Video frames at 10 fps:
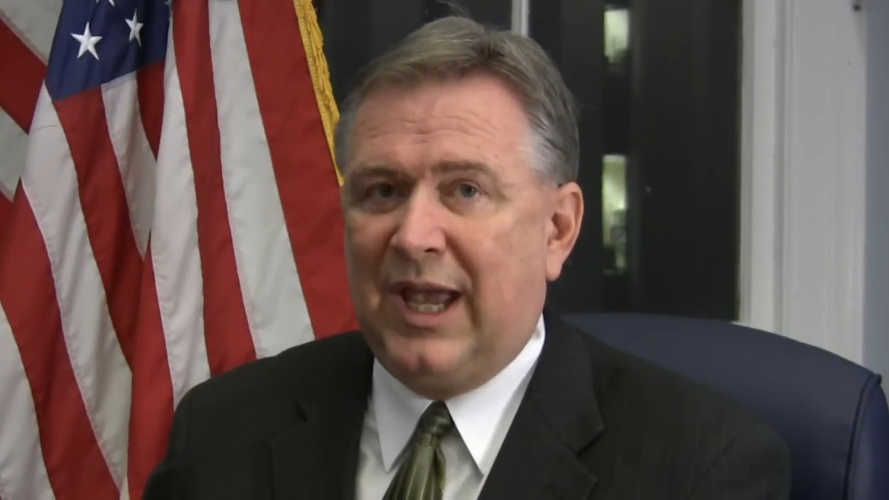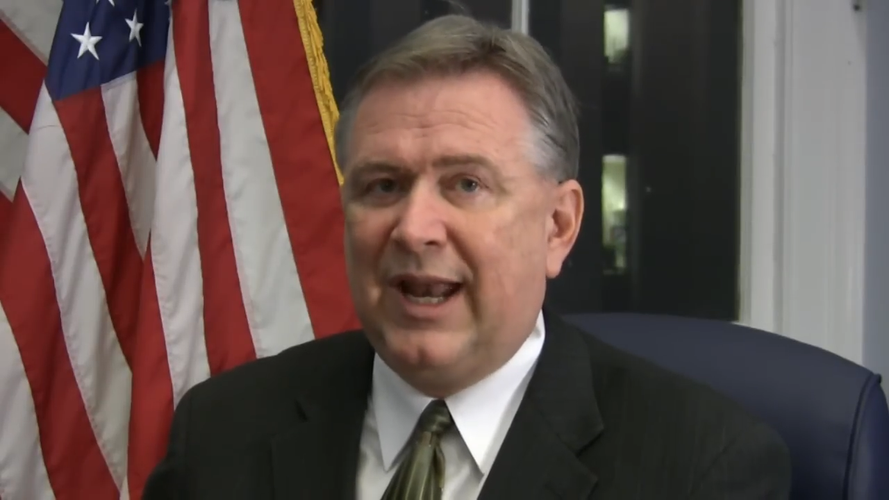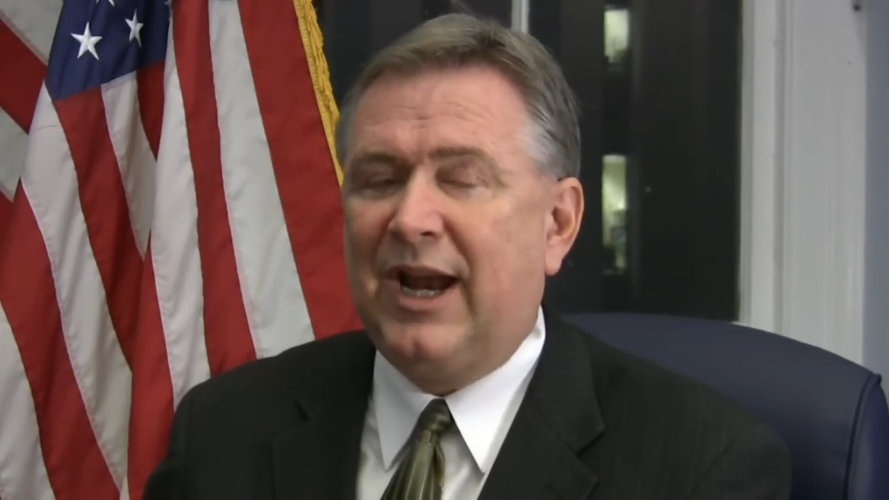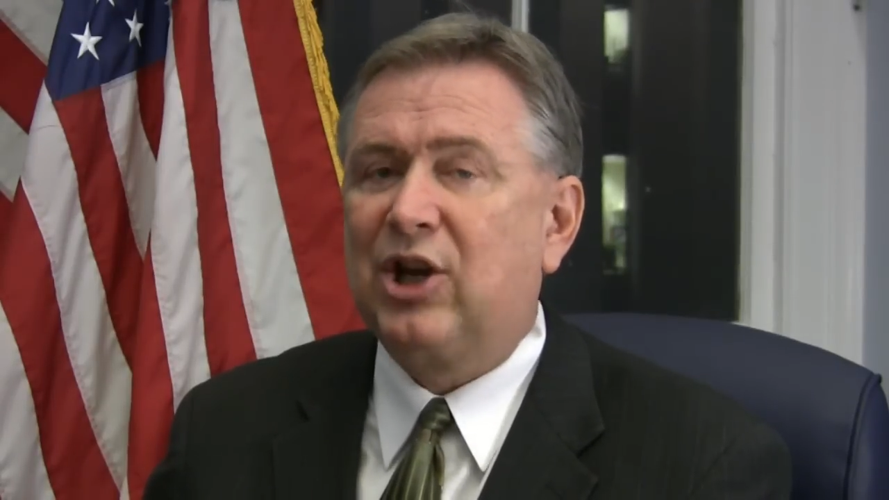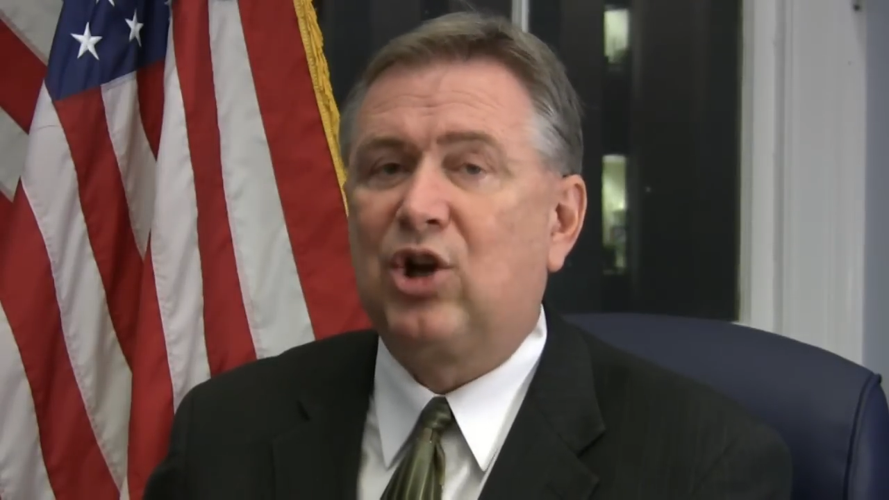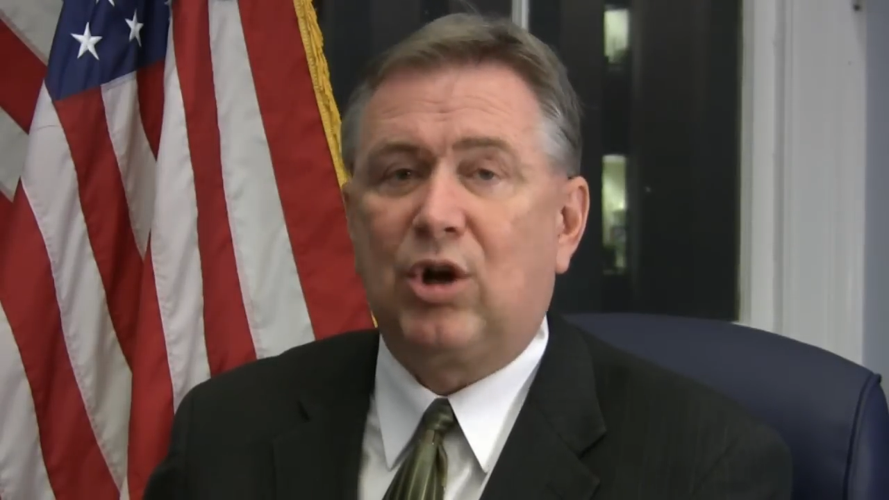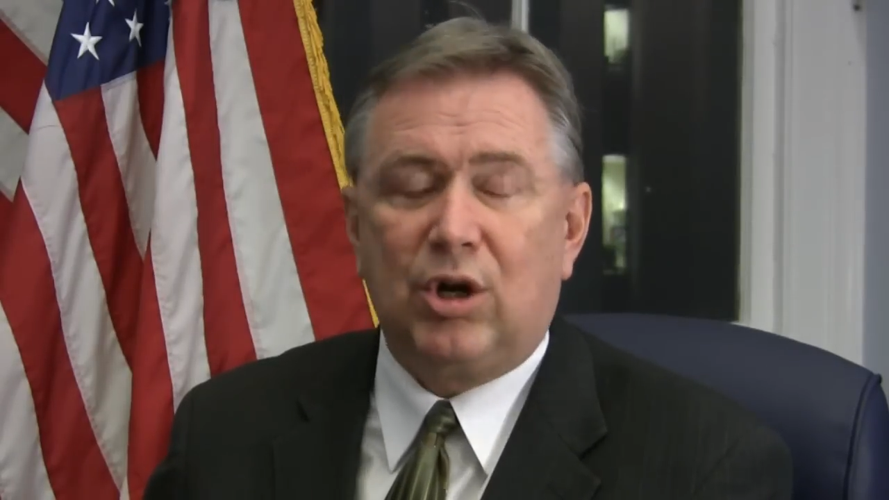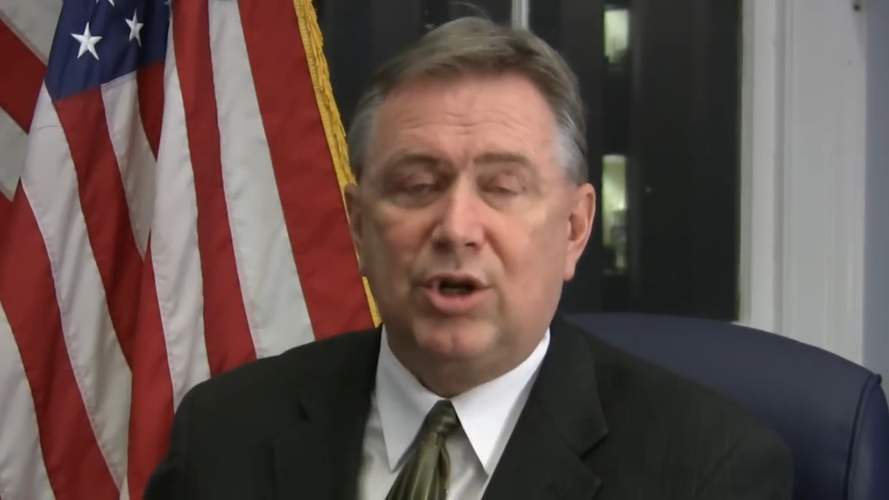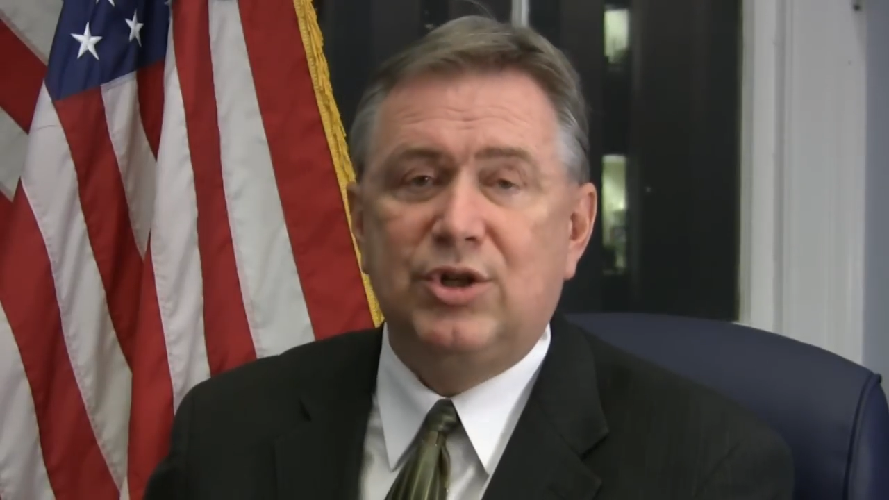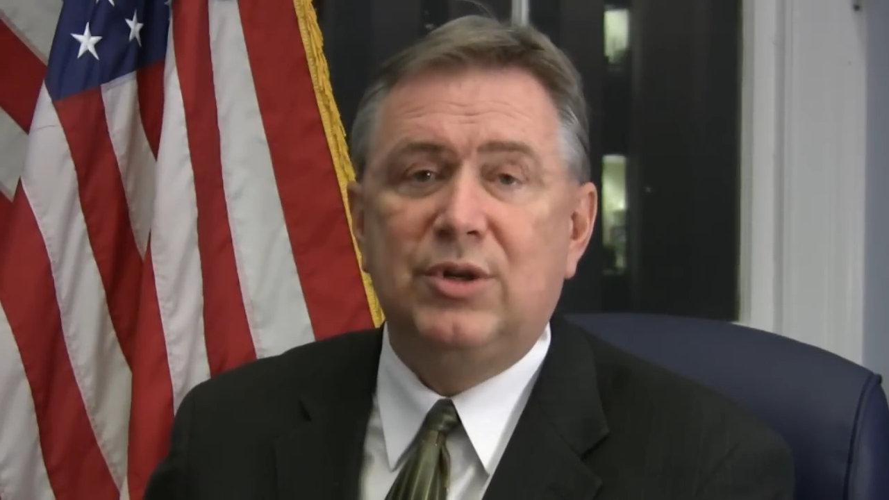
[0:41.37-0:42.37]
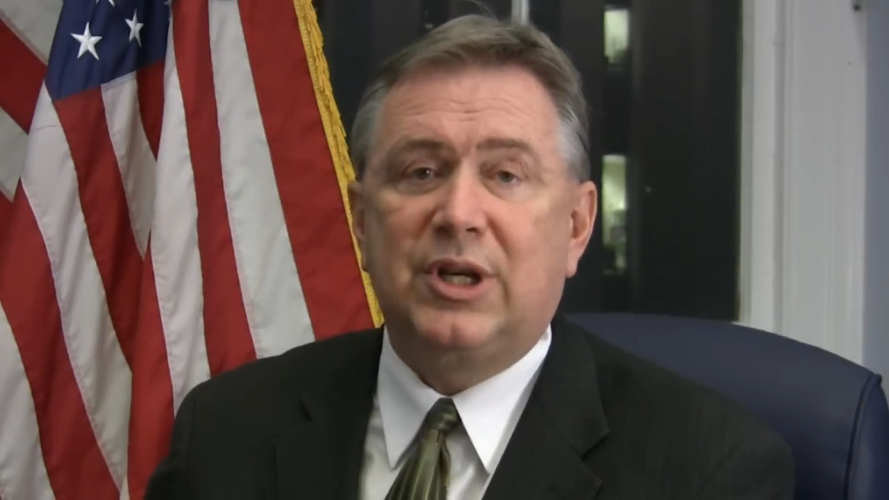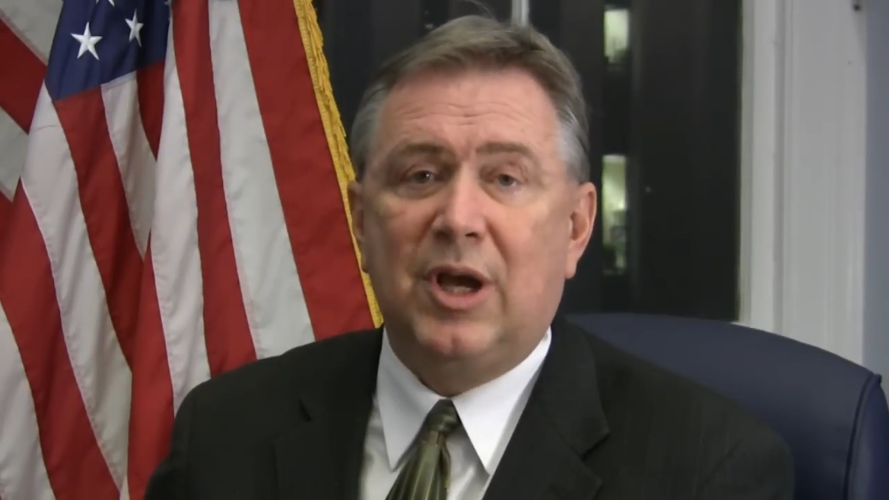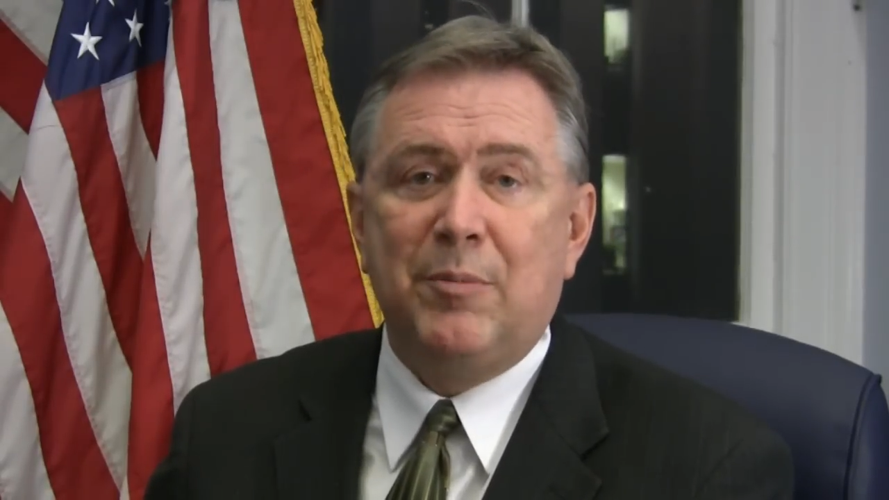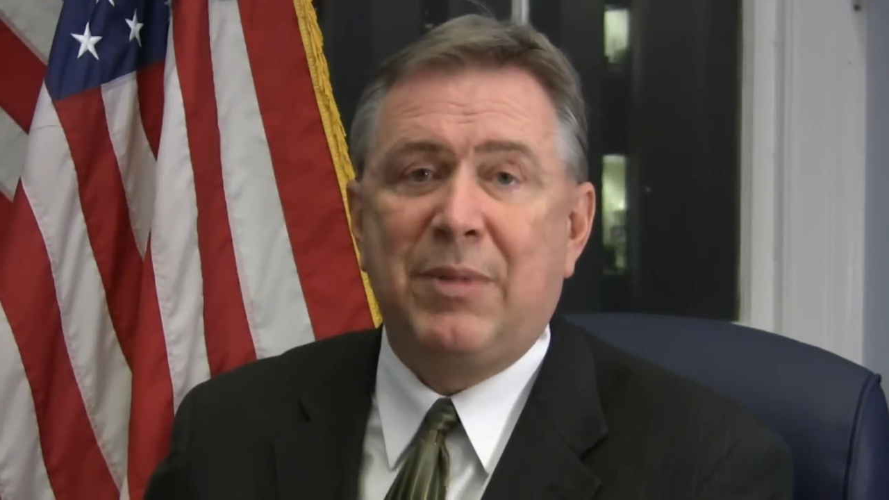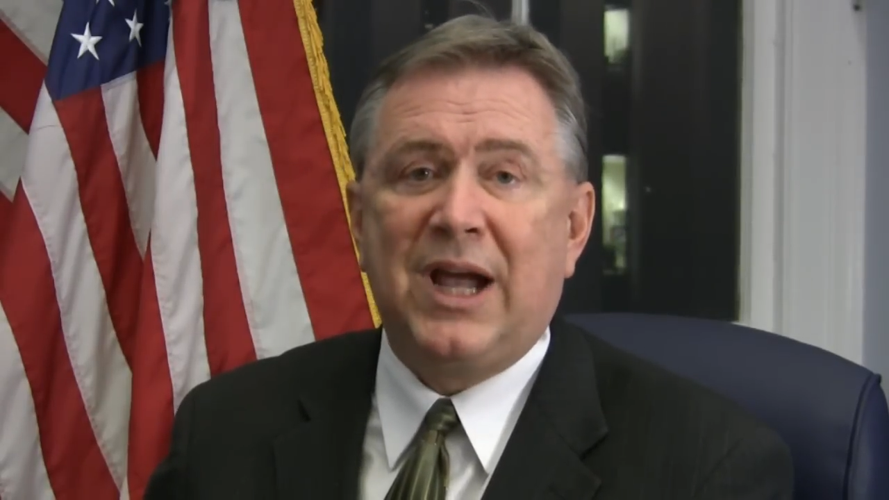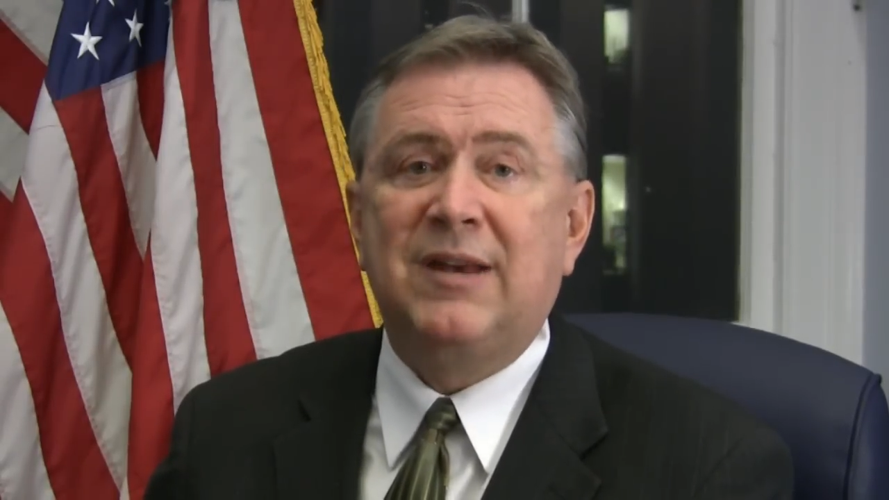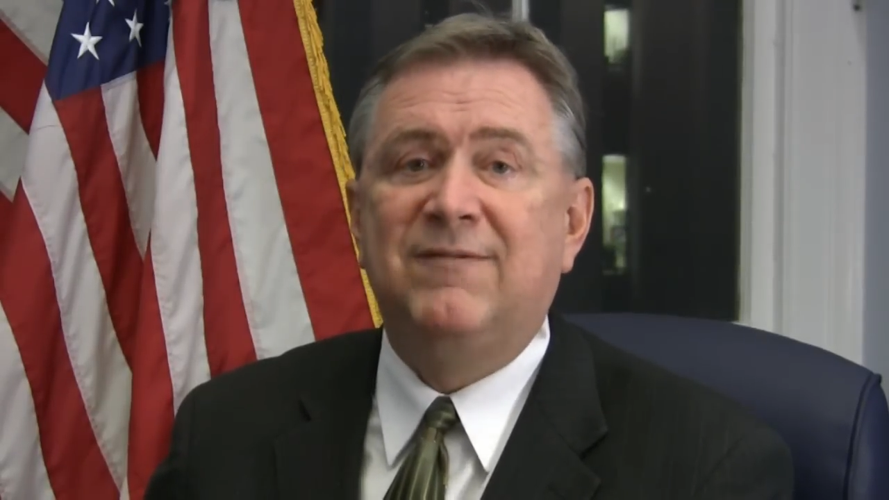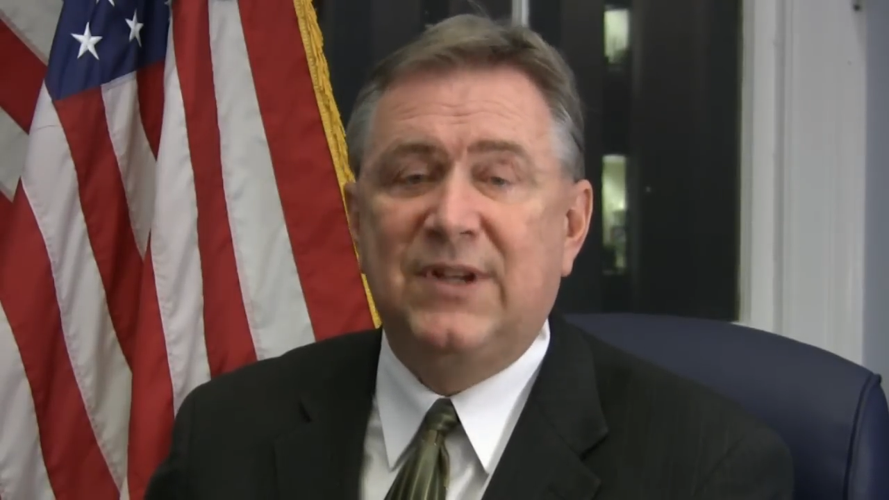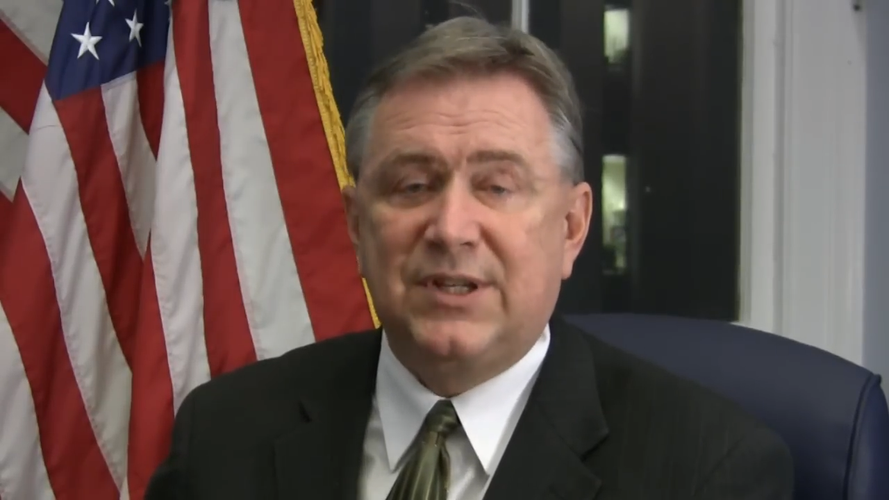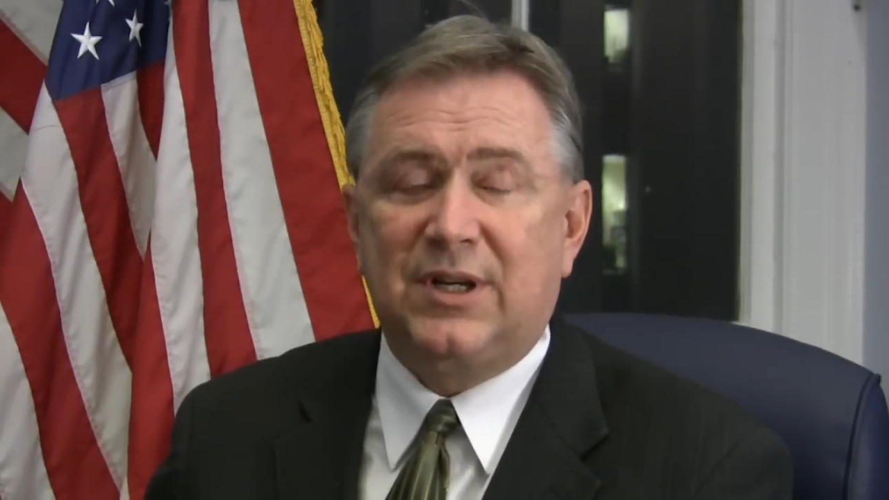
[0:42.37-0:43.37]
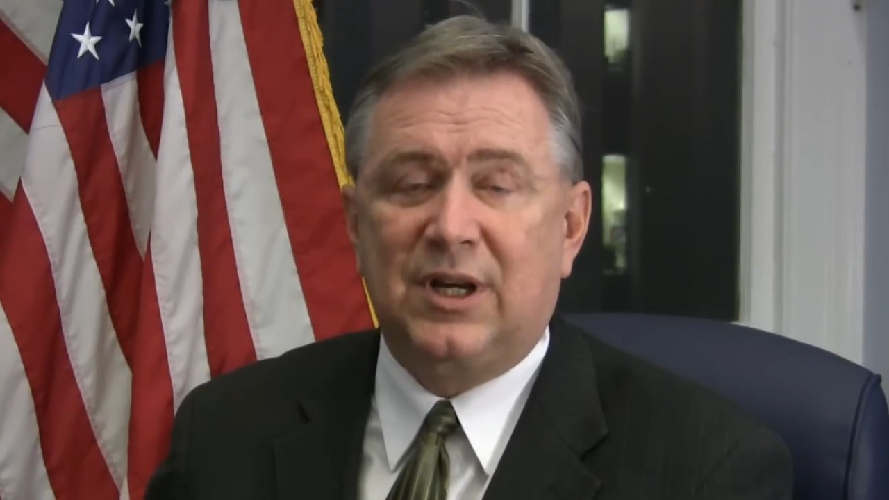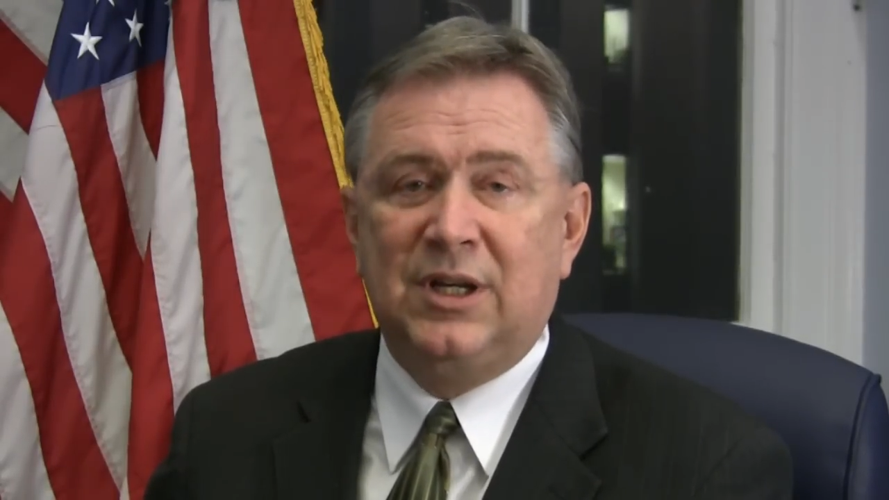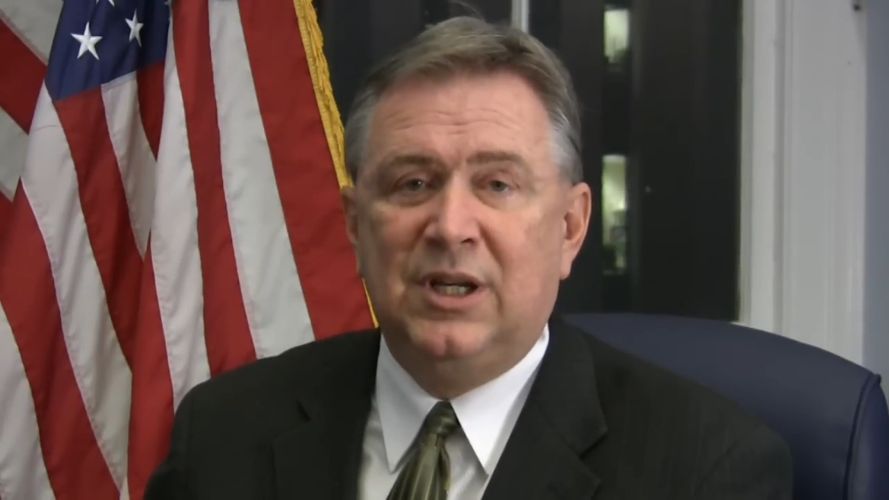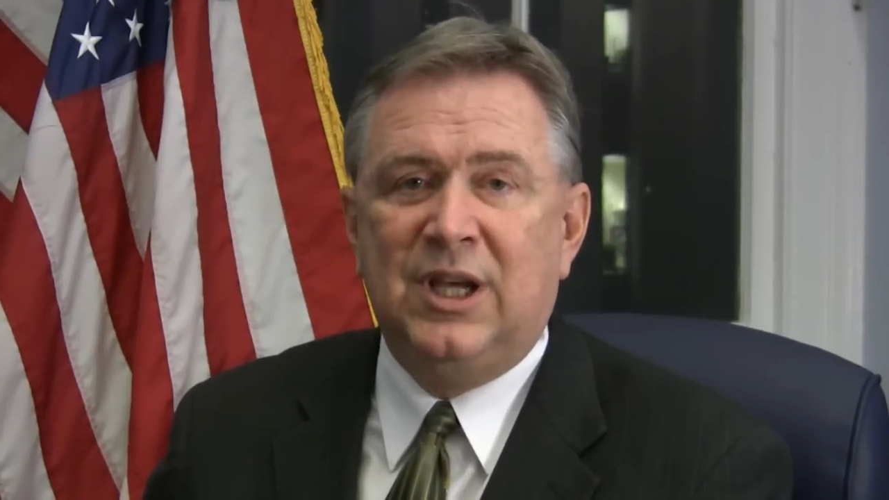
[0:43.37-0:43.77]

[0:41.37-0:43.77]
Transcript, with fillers: and I encourage you to come by and visit it.